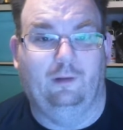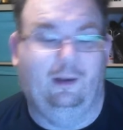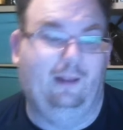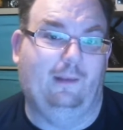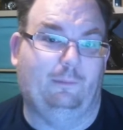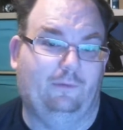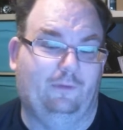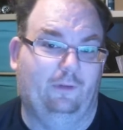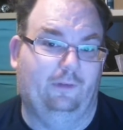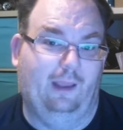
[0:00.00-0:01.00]
It is April
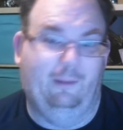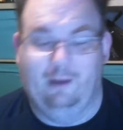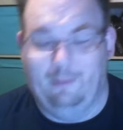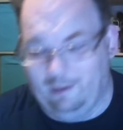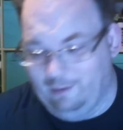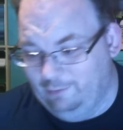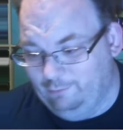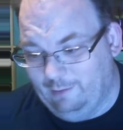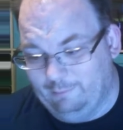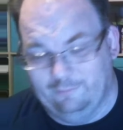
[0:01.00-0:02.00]
Fool's Day, but I'm not going to do an
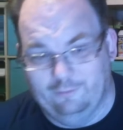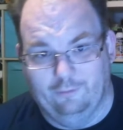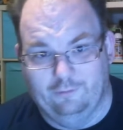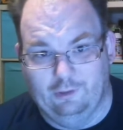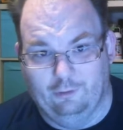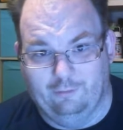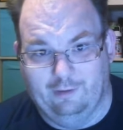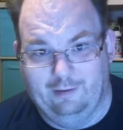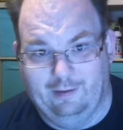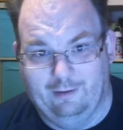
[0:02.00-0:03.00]
April Fool's joke right
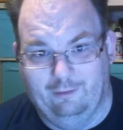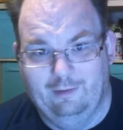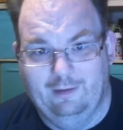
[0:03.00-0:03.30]
now.